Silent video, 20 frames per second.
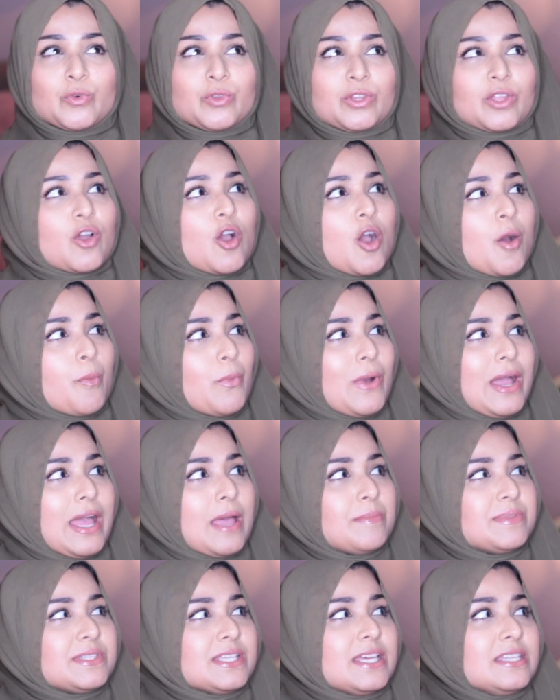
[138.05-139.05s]
to all the
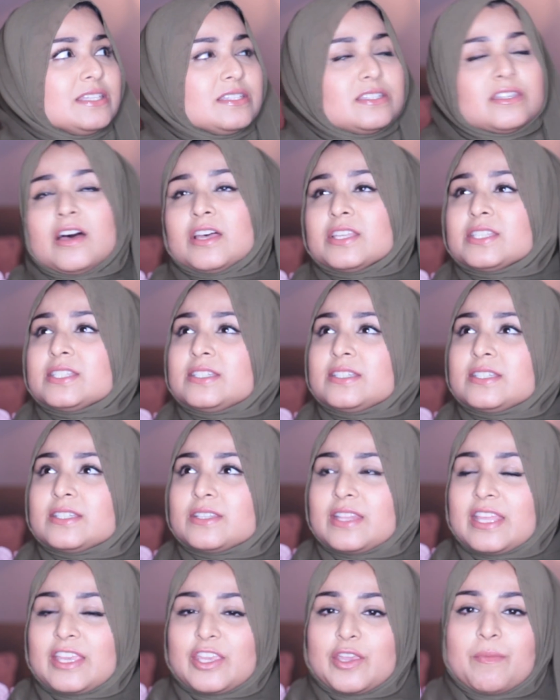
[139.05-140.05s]
cobwebs and dust
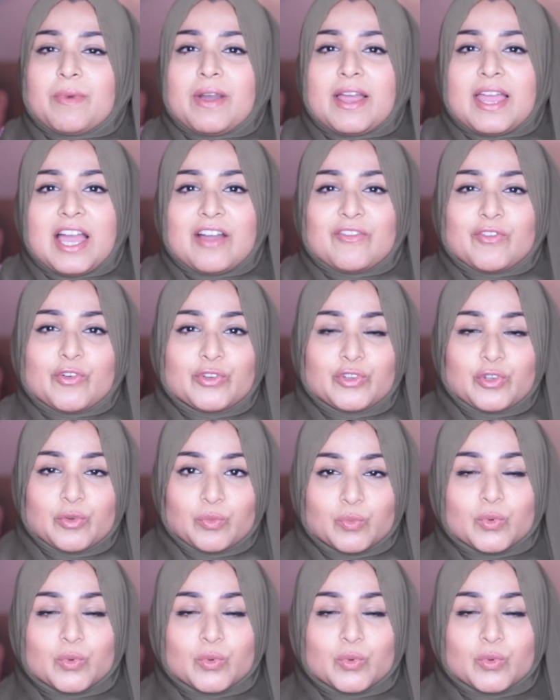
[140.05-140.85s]
that you might have on your